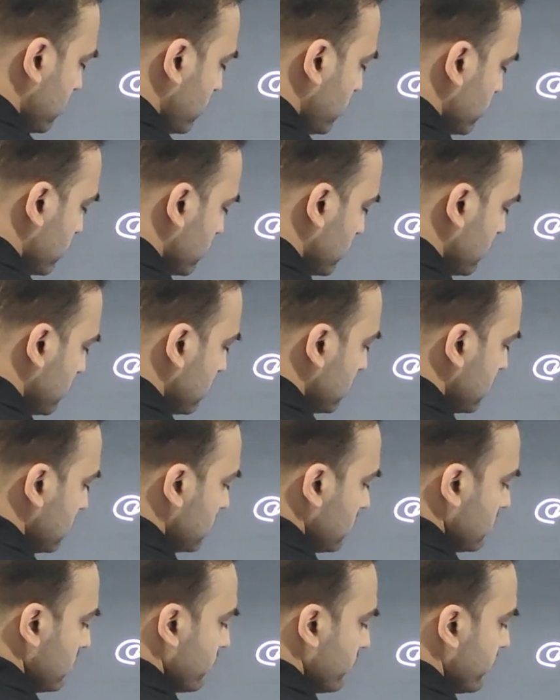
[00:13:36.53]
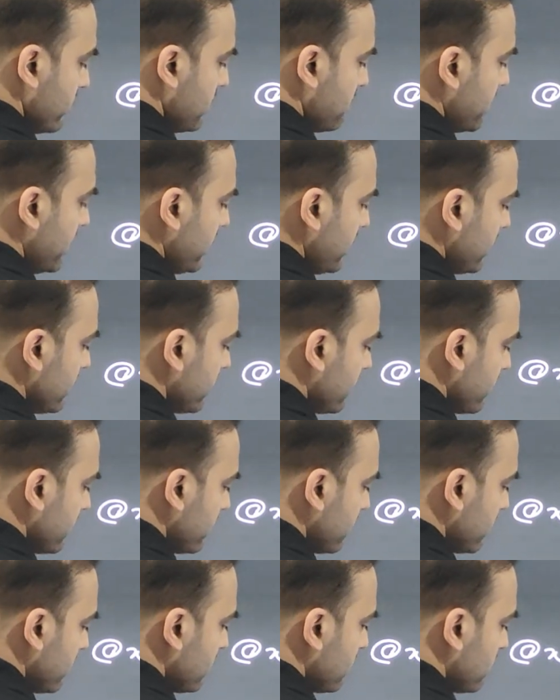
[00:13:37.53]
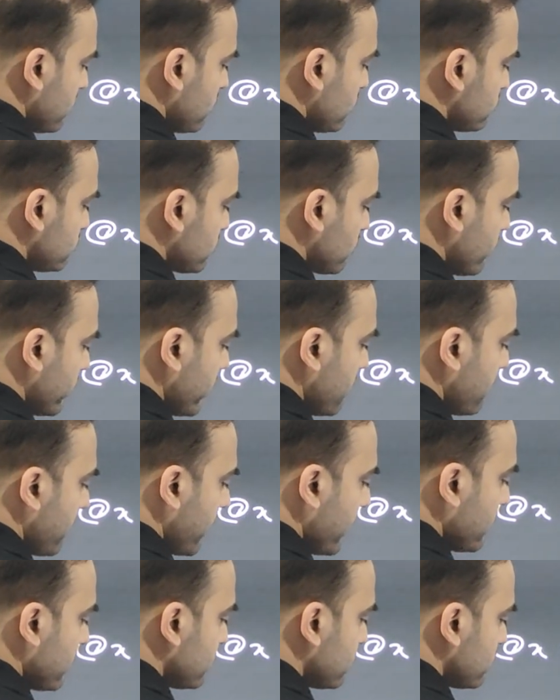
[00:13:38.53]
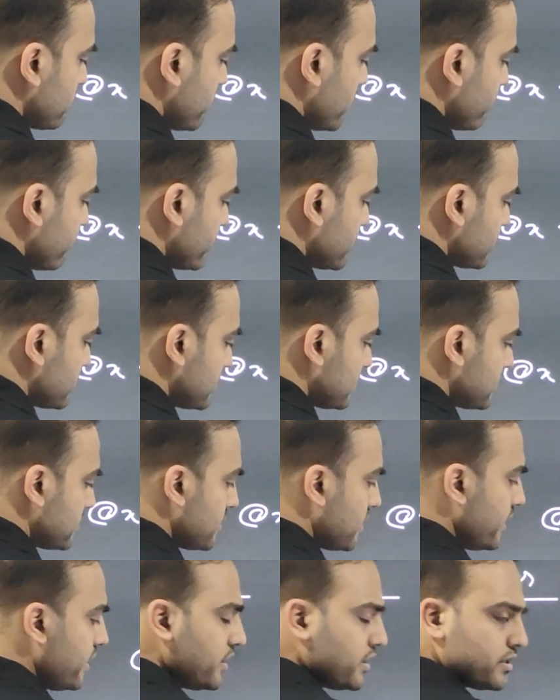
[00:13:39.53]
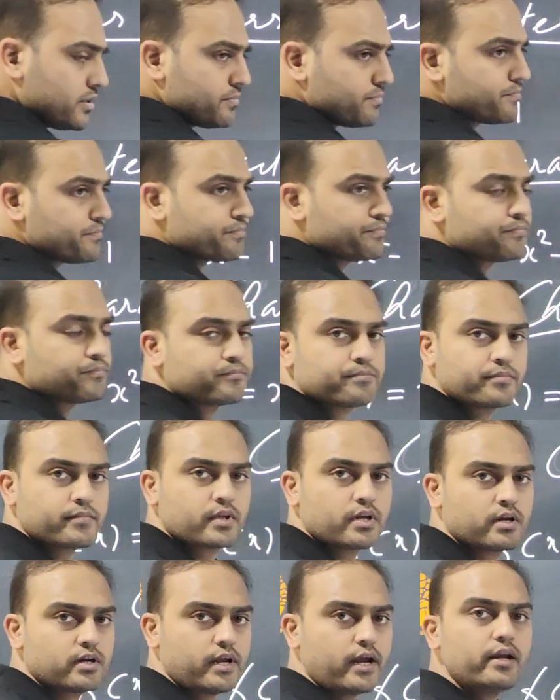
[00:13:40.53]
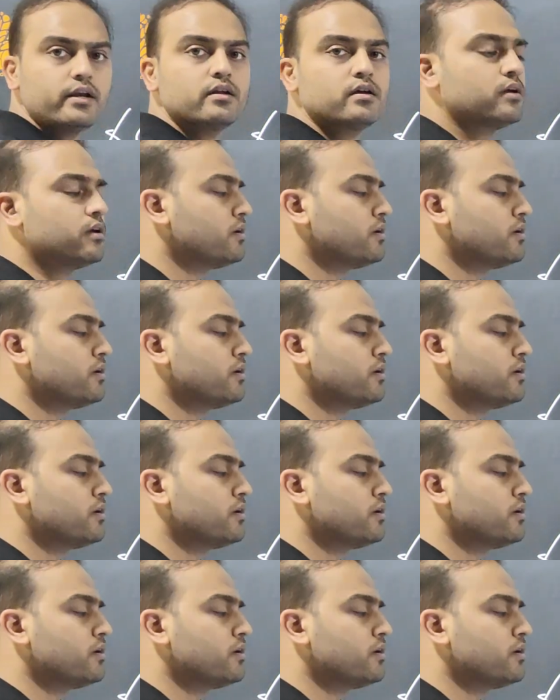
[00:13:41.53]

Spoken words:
2 will be 2 square minus 1, which is 3, right?